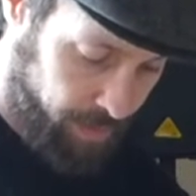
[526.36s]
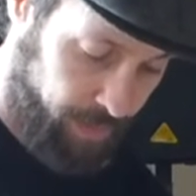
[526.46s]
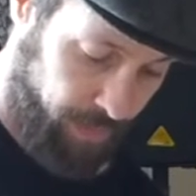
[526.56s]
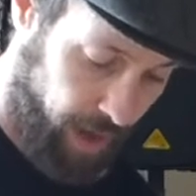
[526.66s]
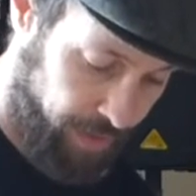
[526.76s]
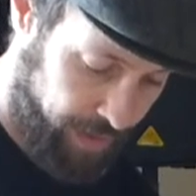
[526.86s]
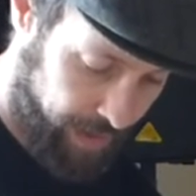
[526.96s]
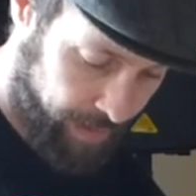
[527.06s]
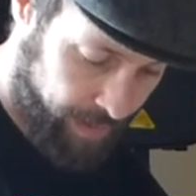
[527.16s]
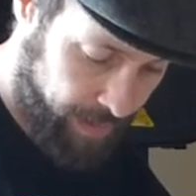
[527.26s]
was, we've got
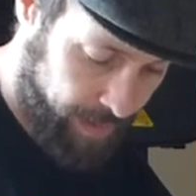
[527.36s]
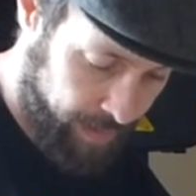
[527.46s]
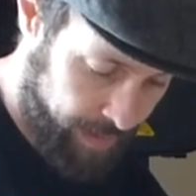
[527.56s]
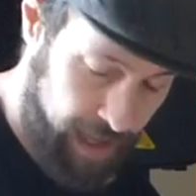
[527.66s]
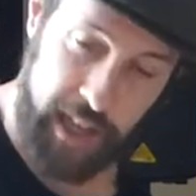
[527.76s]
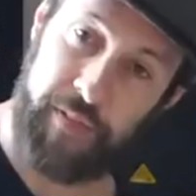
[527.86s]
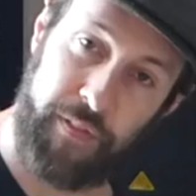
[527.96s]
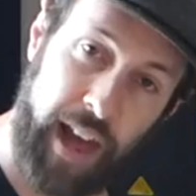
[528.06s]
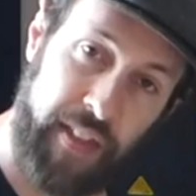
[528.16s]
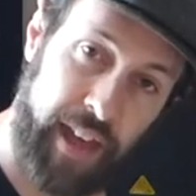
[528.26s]
the E
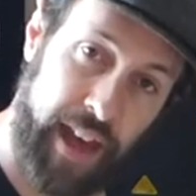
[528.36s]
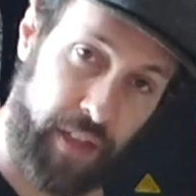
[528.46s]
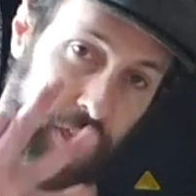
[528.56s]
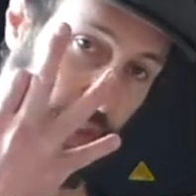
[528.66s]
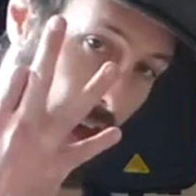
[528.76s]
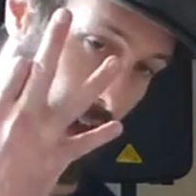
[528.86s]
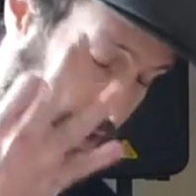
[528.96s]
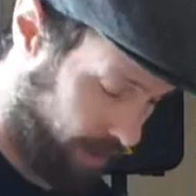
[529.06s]
flat there, the third